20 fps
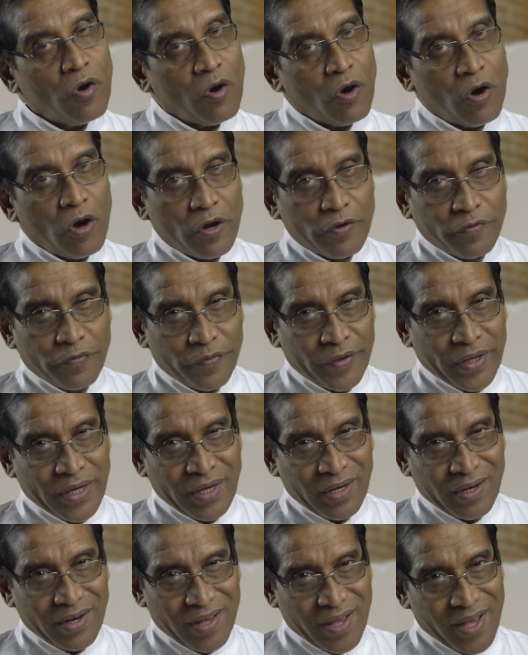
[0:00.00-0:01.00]

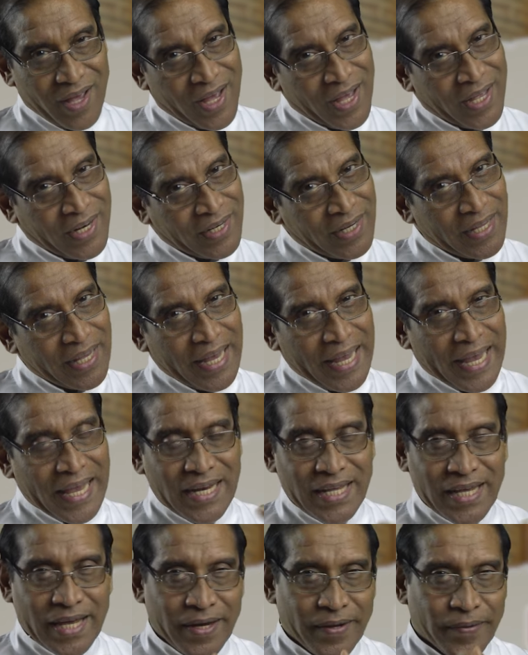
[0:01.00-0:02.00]
orphan, and
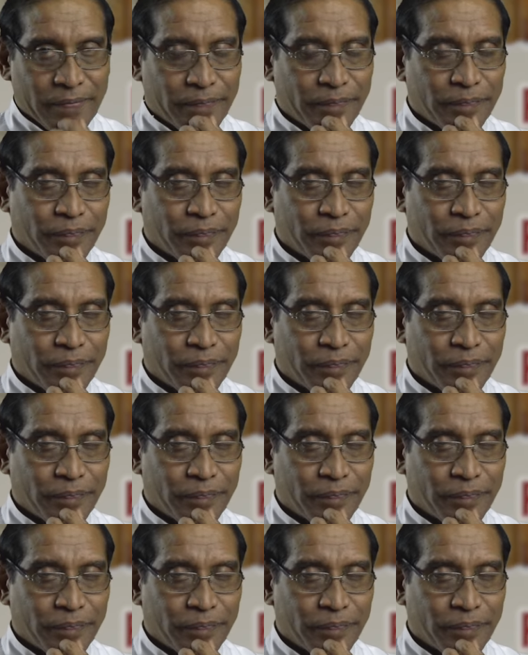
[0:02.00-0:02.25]
alien.